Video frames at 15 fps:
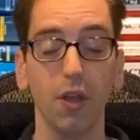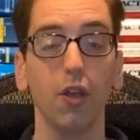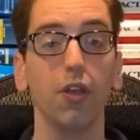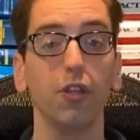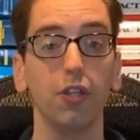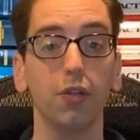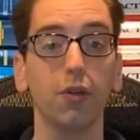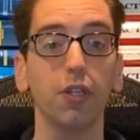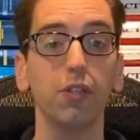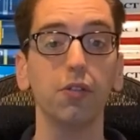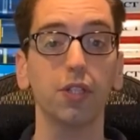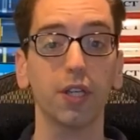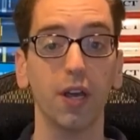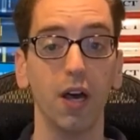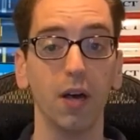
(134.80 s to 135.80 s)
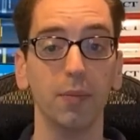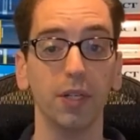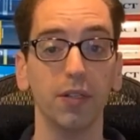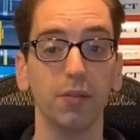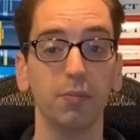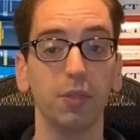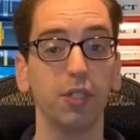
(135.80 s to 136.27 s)
You can use a comma
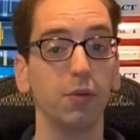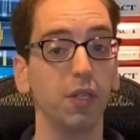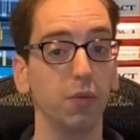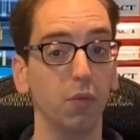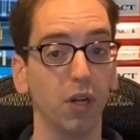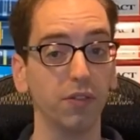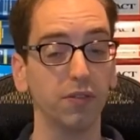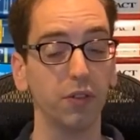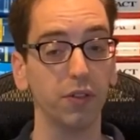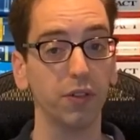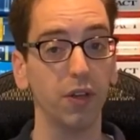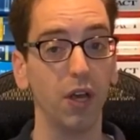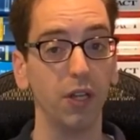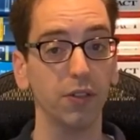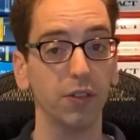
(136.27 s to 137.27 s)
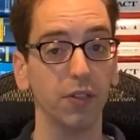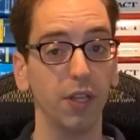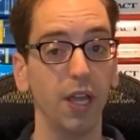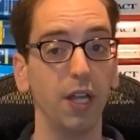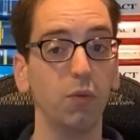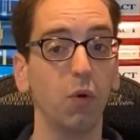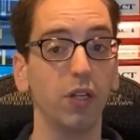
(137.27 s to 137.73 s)
between one full thought
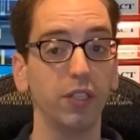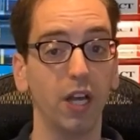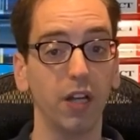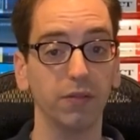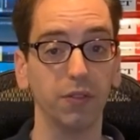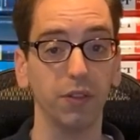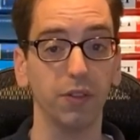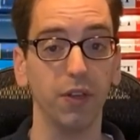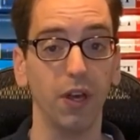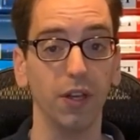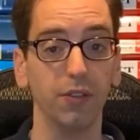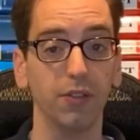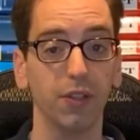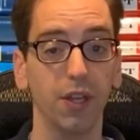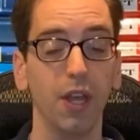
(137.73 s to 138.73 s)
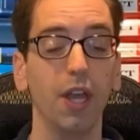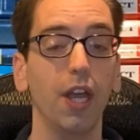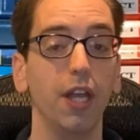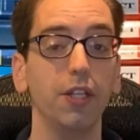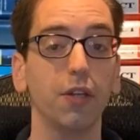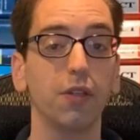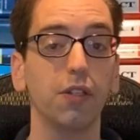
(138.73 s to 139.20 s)
and one not full thought, and
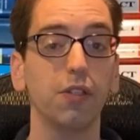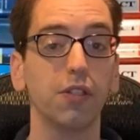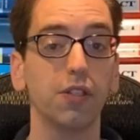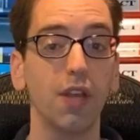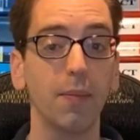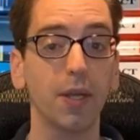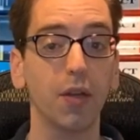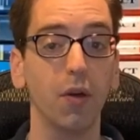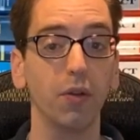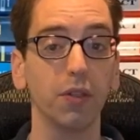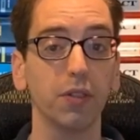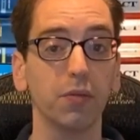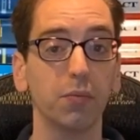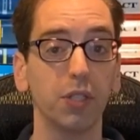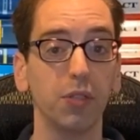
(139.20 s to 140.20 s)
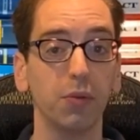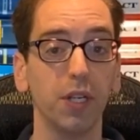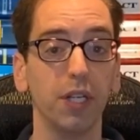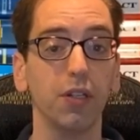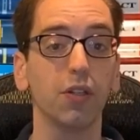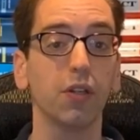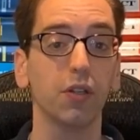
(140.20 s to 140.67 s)
you could use a semicolon
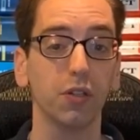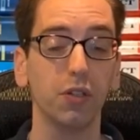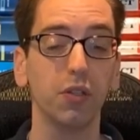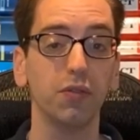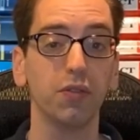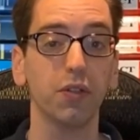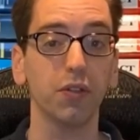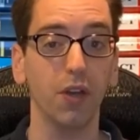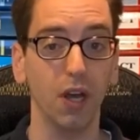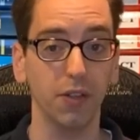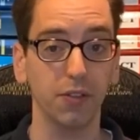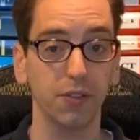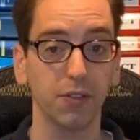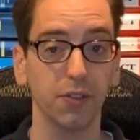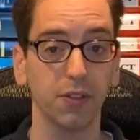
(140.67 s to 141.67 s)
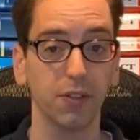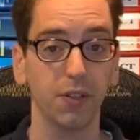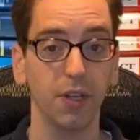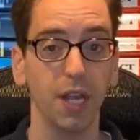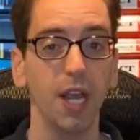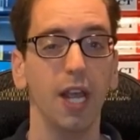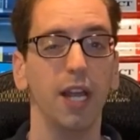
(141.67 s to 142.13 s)
between two full thoughts.
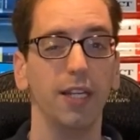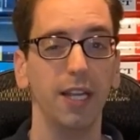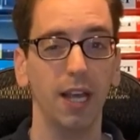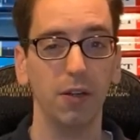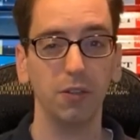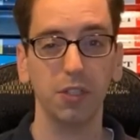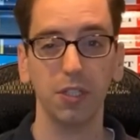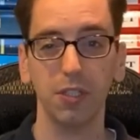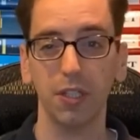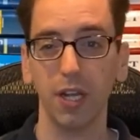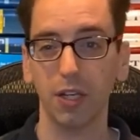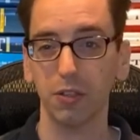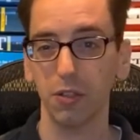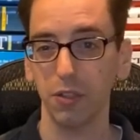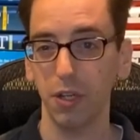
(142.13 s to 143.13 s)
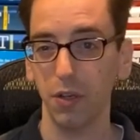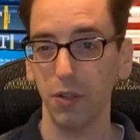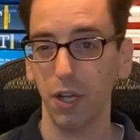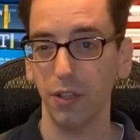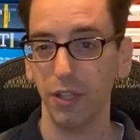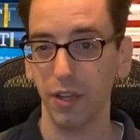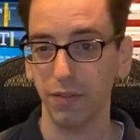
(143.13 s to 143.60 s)
Now, just an extra note on
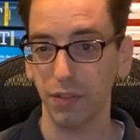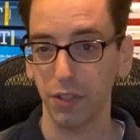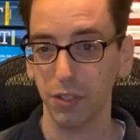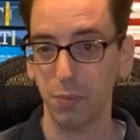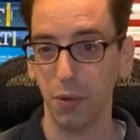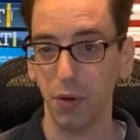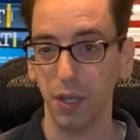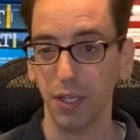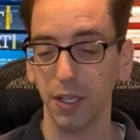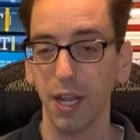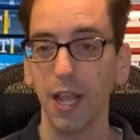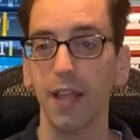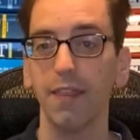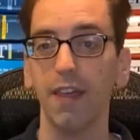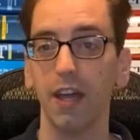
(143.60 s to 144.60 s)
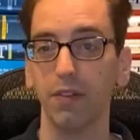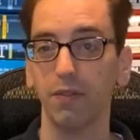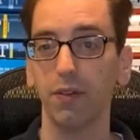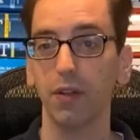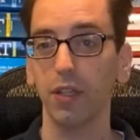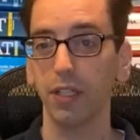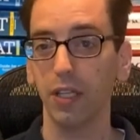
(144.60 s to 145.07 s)
that first point, that
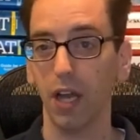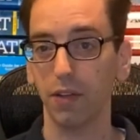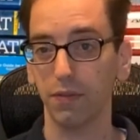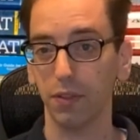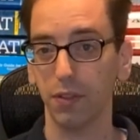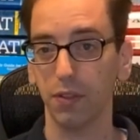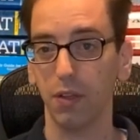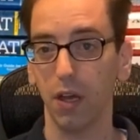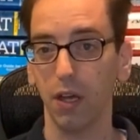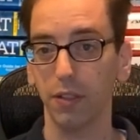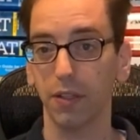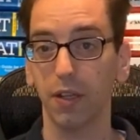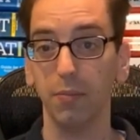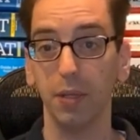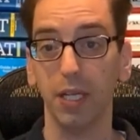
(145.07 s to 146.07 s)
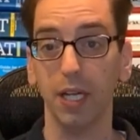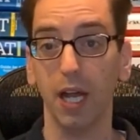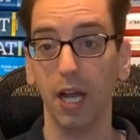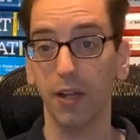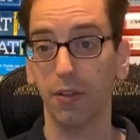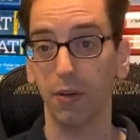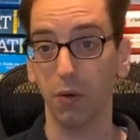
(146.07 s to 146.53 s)
full and not full thought can be in
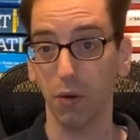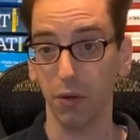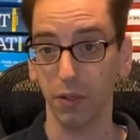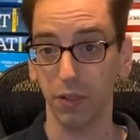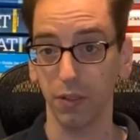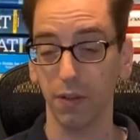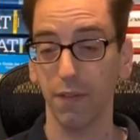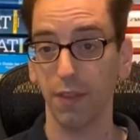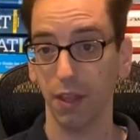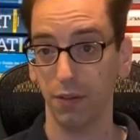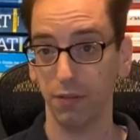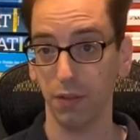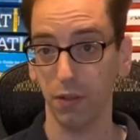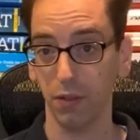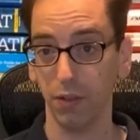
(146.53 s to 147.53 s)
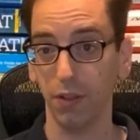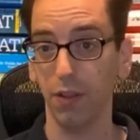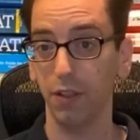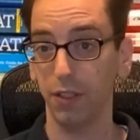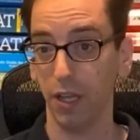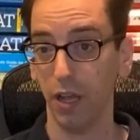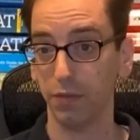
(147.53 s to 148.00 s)
either order. Full,
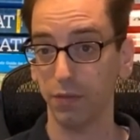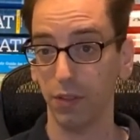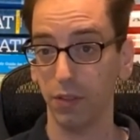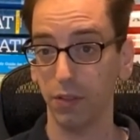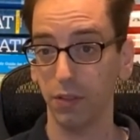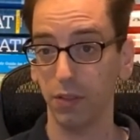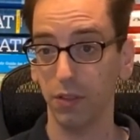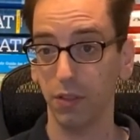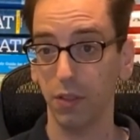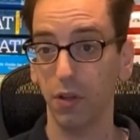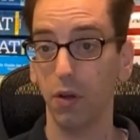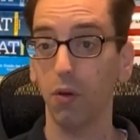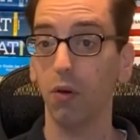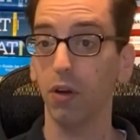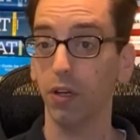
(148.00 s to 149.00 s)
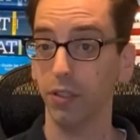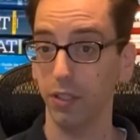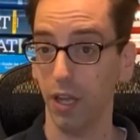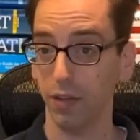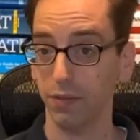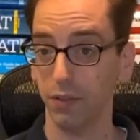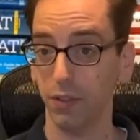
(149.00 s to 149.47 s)
not full, or
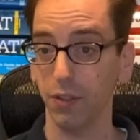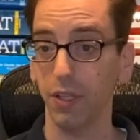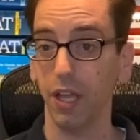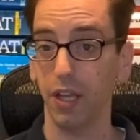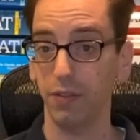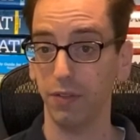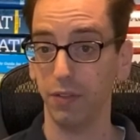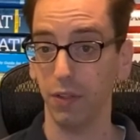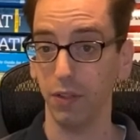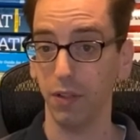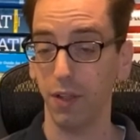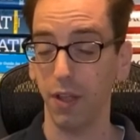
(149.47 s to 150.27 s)
not full and full.